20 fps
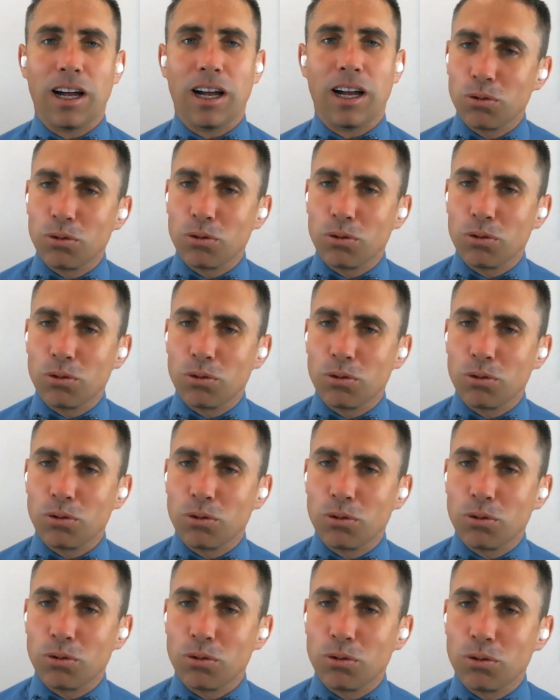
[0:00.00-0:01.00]
also really
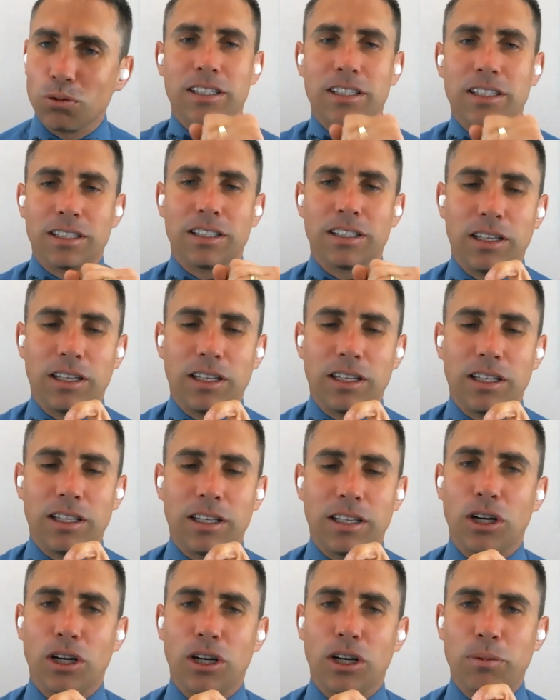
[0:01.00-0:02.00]
liked how
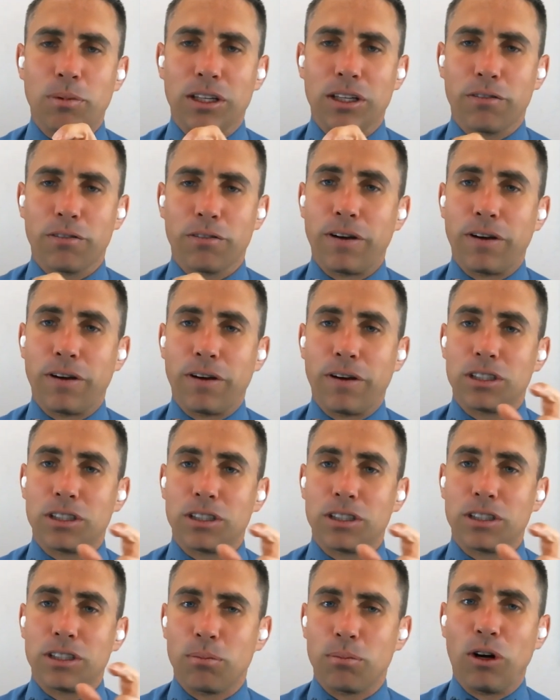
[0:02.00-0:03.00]
you talked about the
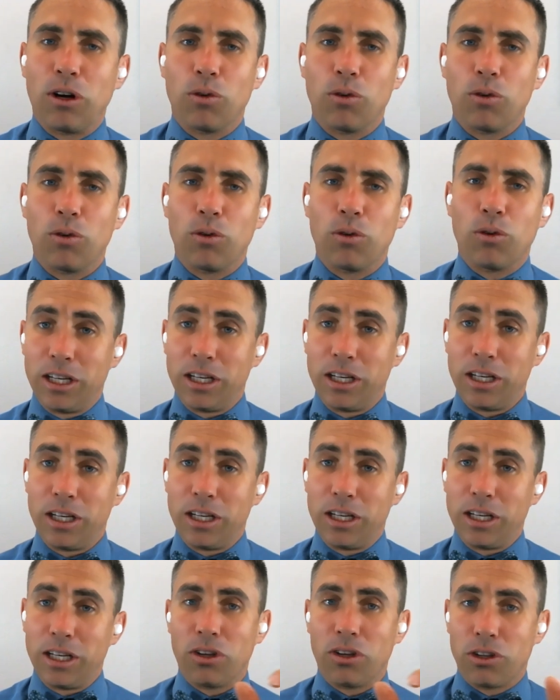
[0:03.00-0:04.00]
faculty talk about how they
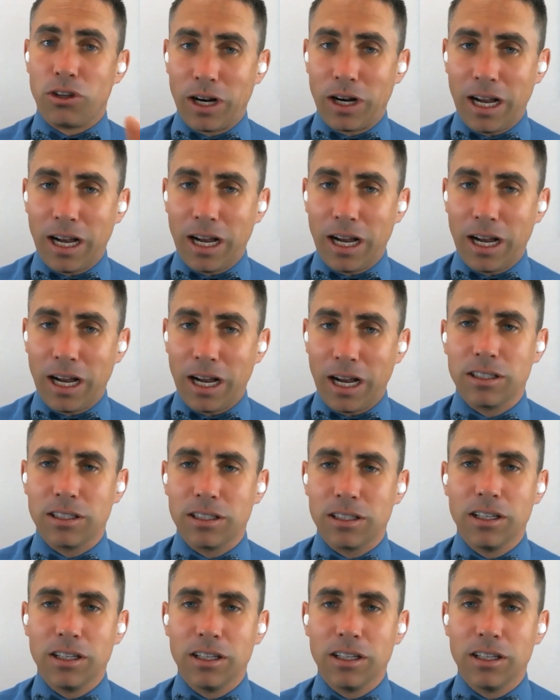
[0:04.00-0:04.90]
got to where they're at.